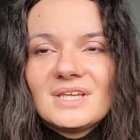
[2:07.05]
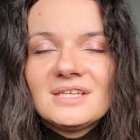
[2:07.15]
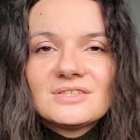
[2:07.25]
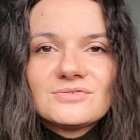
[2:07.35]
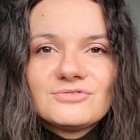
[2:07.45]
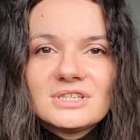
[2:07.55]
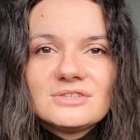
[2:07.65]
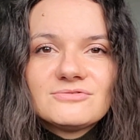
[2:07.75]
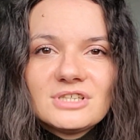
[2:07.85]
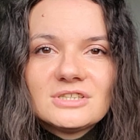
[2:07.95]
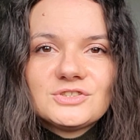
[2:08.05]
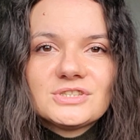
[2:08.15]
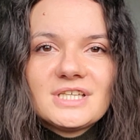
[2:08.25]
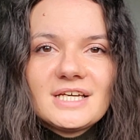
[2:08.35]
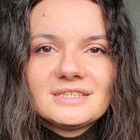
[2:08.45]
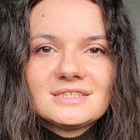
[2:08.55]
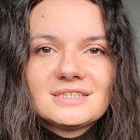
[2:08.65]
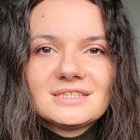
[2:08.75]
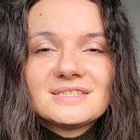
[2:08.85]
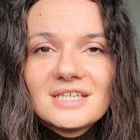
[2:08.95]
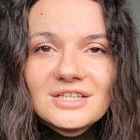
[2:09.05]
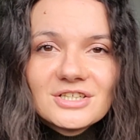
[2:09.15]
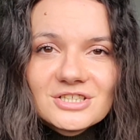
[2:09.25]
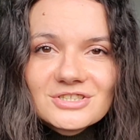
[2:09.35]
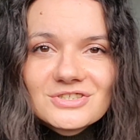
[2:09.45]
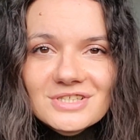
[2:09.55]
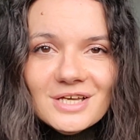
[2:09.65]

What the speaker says: it is really real that singers